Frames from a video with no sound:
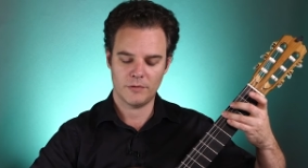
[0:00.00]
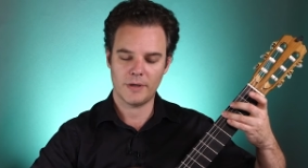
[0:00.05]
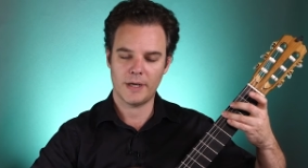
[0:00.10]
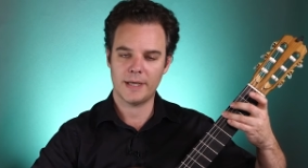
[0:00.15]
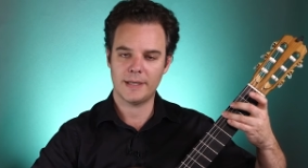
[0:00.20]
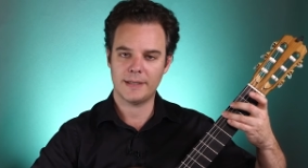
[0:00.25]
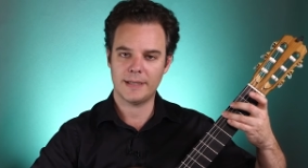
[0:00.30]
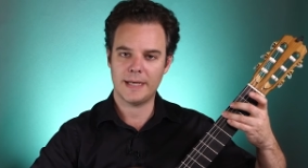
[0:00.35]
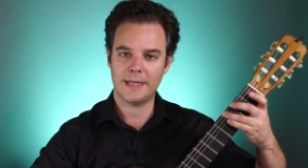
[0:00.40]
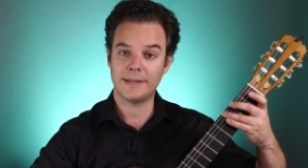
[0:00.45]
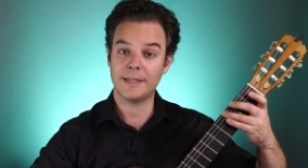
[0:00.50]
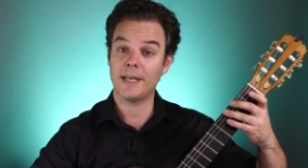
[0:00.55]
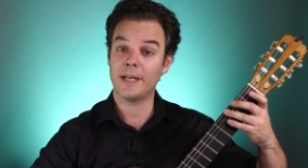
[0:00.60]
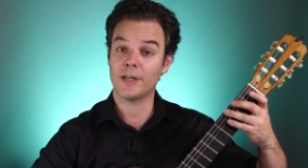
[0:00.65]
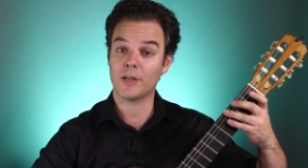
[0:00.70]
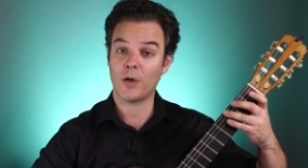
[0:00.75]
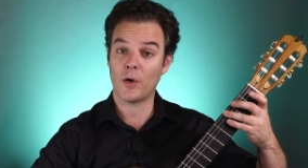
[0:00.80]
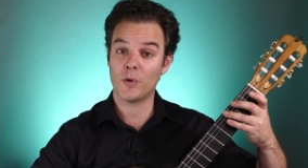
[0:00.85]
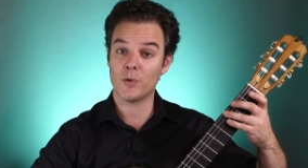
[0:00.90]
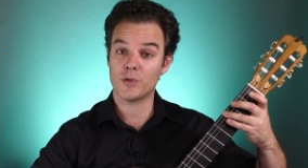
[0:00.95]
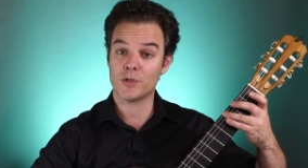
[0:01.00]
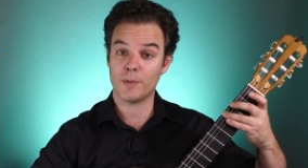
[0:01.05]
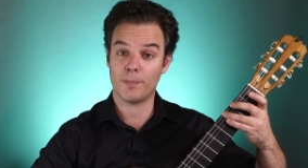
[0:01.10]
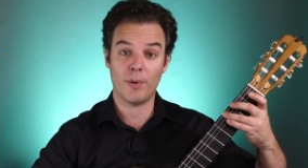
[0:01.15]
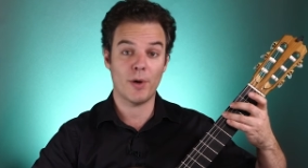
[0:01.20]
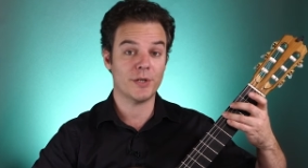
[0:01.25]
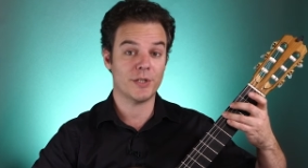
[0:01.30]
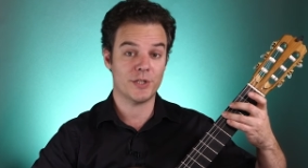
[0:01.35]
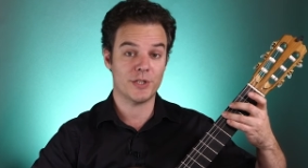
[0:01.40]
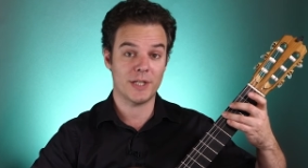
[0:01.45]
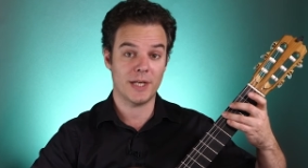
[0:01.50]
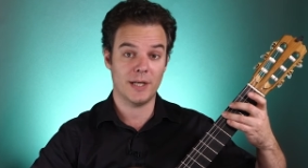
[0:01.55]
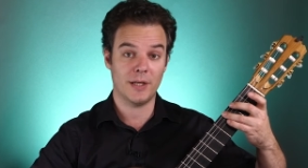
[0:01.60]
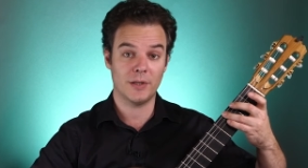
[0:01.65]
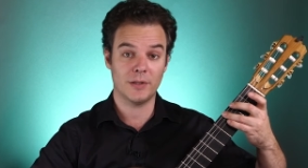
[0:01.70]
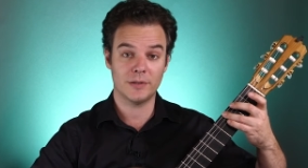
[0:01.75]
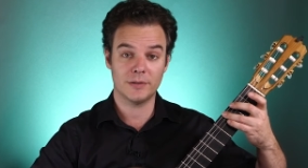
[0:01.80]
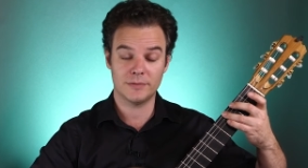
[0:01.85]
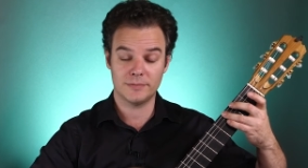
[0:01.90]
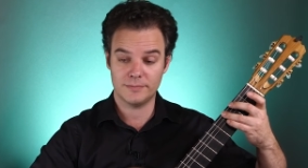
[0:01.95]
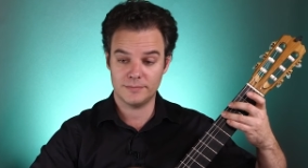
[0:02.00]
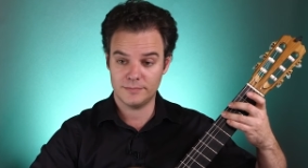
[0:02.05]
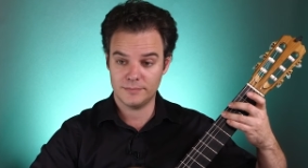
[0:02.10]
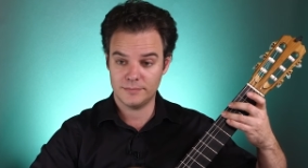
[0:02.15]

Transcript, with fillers: Right? And then it goes to Ponticello.